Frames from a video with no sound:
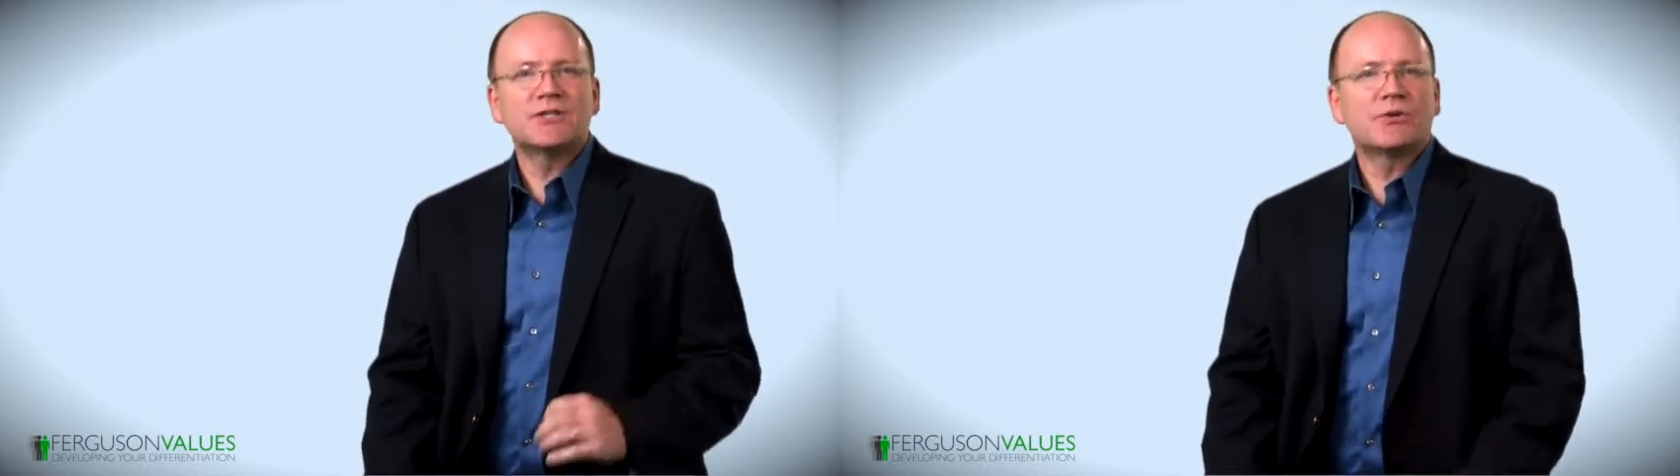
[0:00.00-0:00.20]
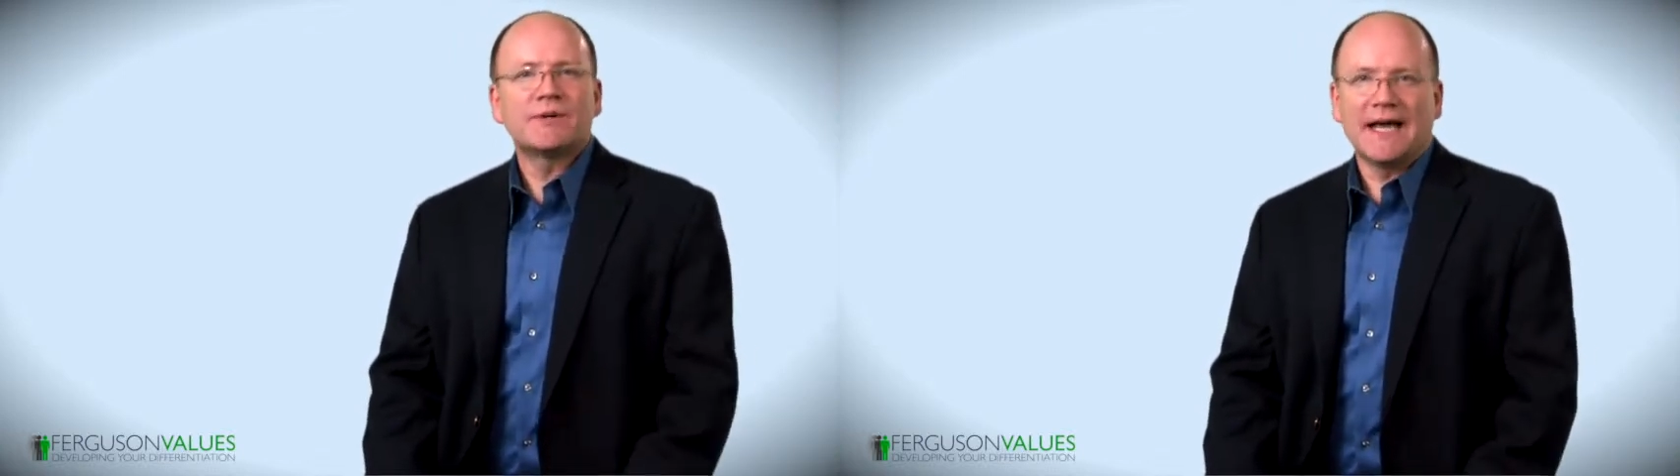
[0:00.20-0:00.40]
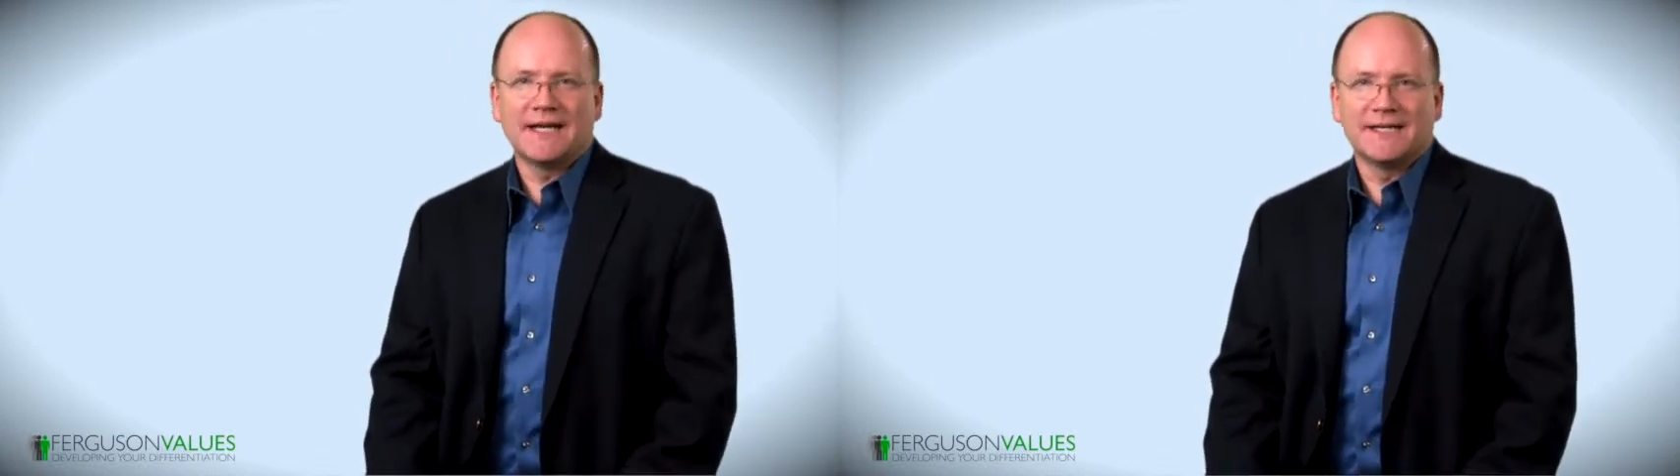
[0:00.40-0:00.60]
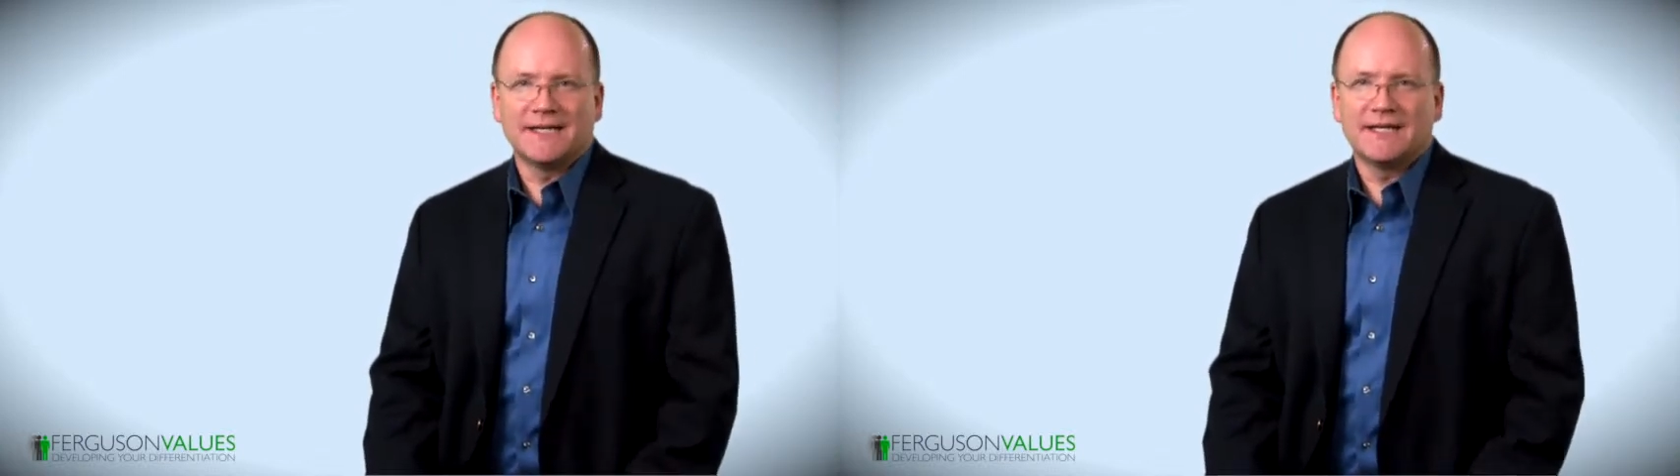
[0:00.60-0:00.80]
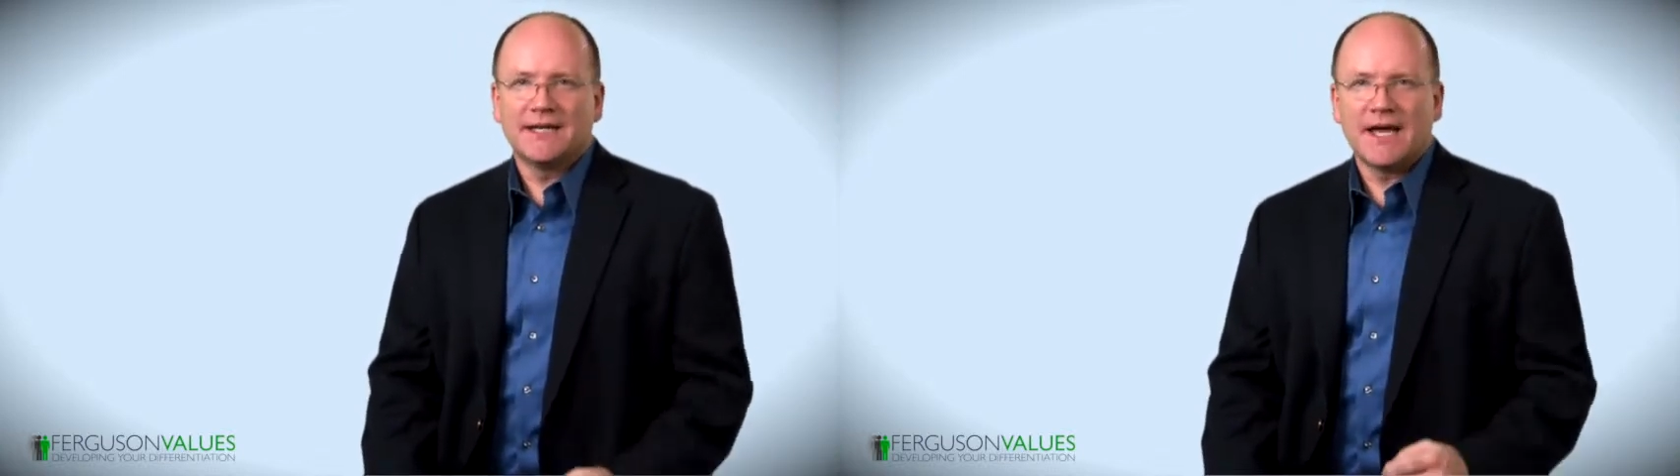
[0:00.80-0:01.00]
to
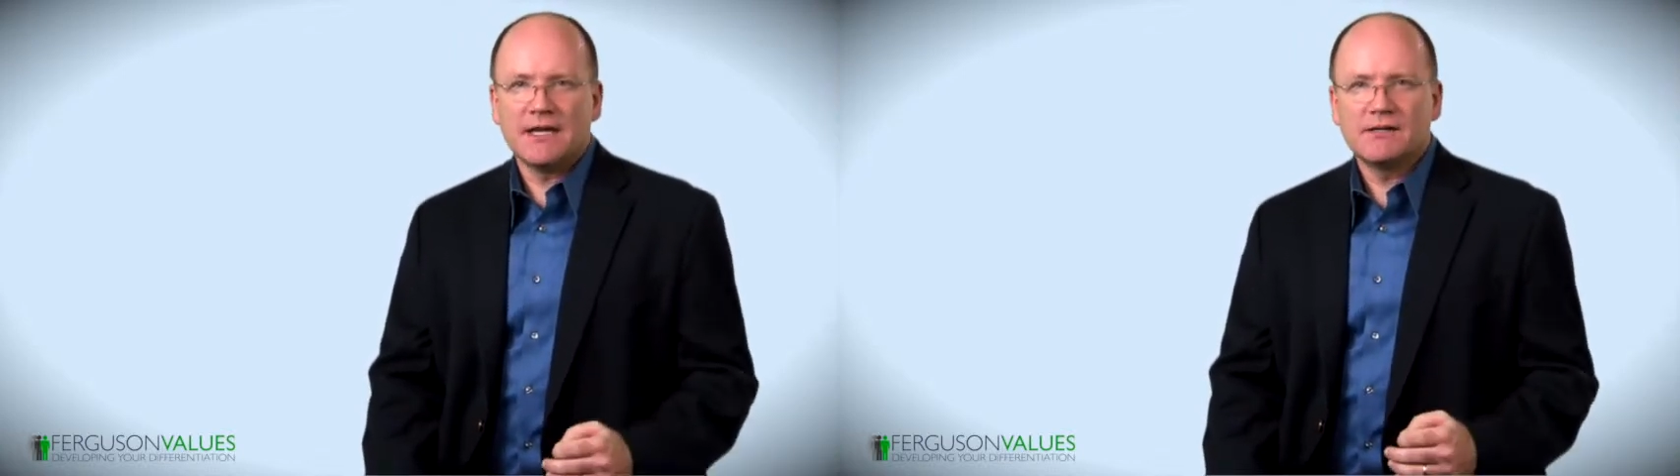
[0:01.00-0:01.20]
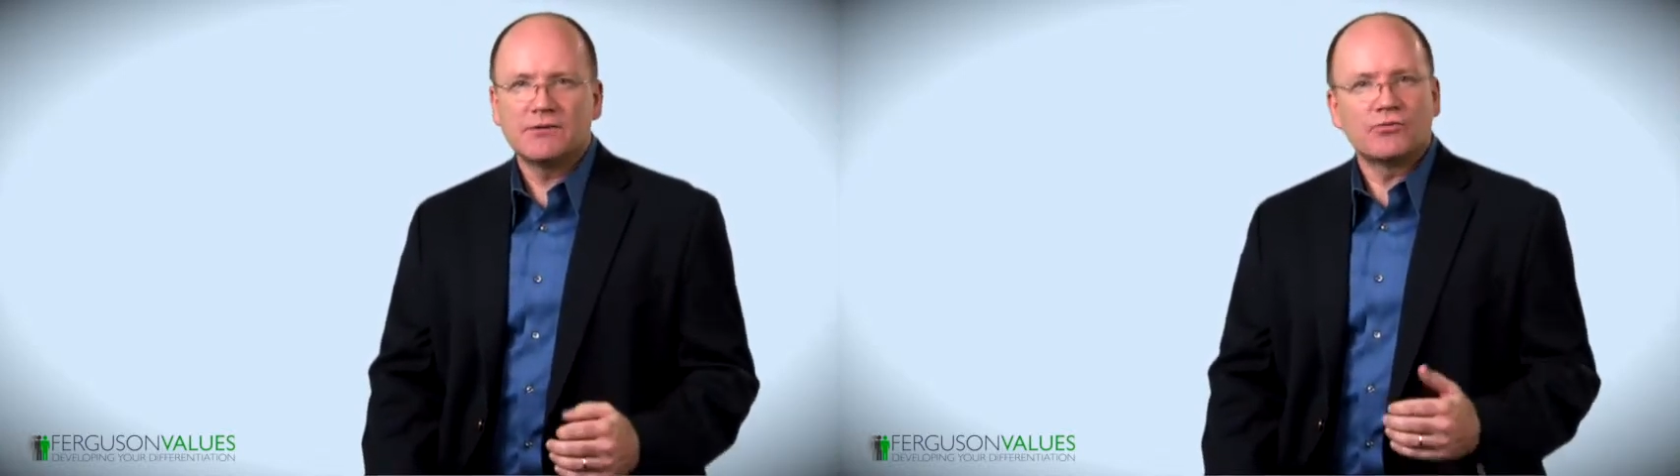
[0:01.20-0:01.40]
reality and